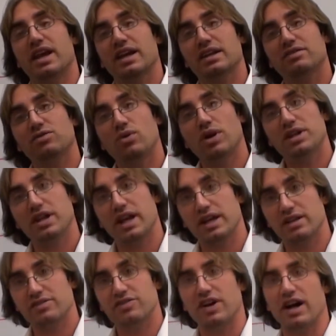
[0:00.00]
negative 1,
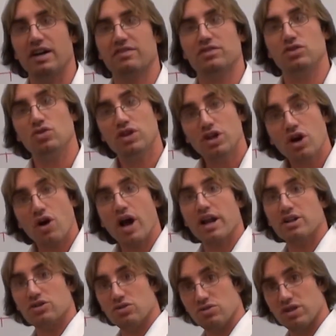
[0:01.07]
negative 5. You can go
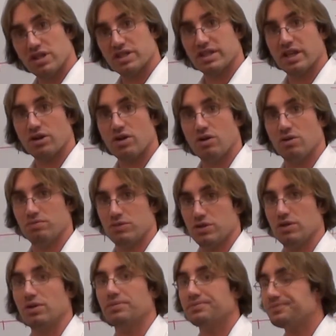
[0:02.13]
ahead and do this at home
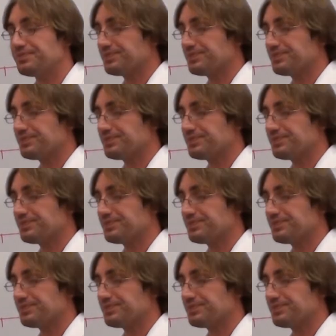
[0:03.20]
too.